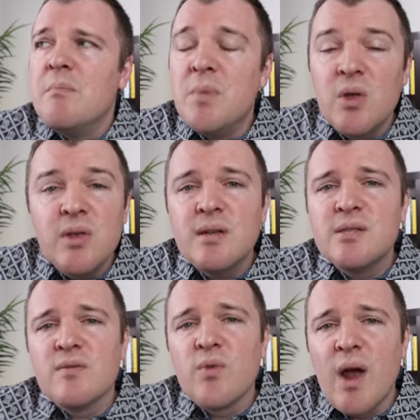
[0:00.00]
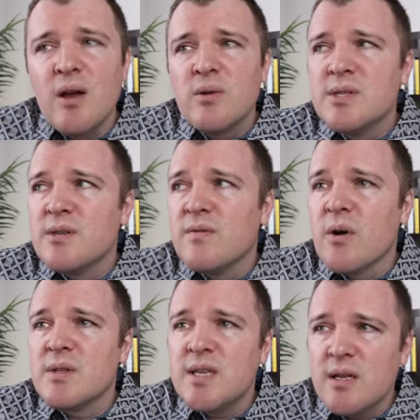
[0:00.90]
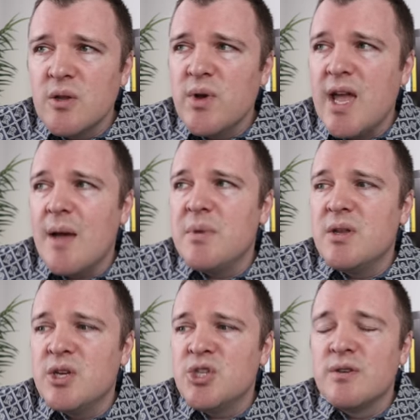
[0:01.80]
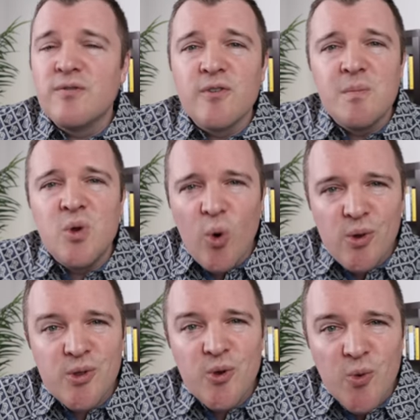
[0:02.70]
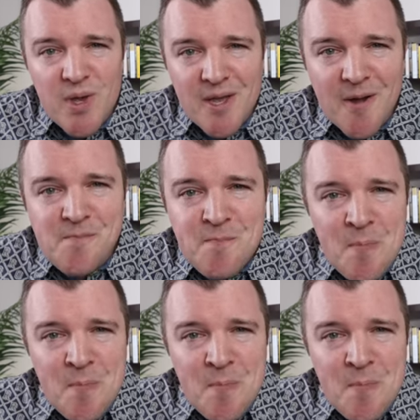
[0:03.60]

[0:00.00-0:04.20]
millions of rounds of artillery ammunition from North Korea.